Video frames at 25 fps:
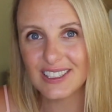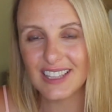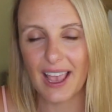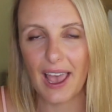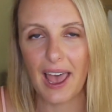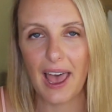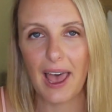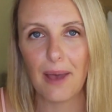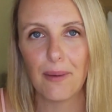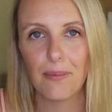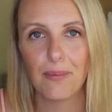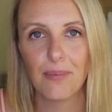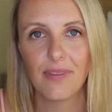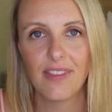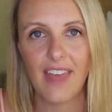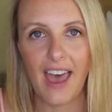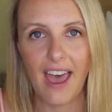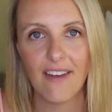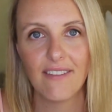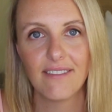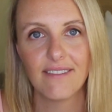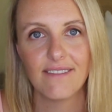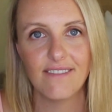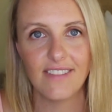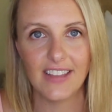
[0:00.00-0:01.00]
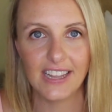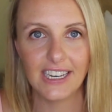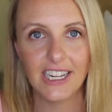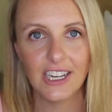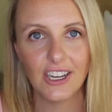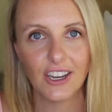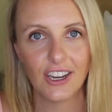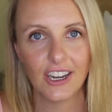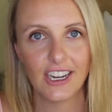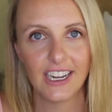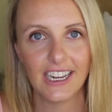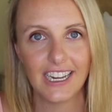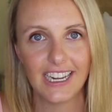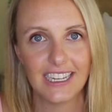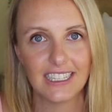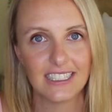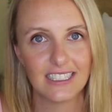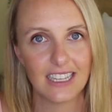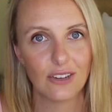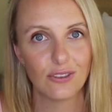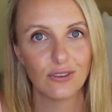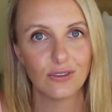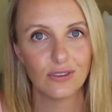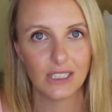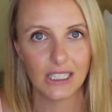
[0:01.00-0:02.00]
That video is
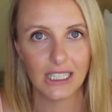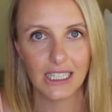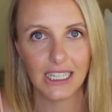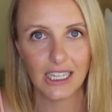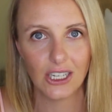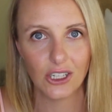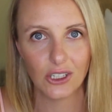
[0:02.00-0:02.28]
a really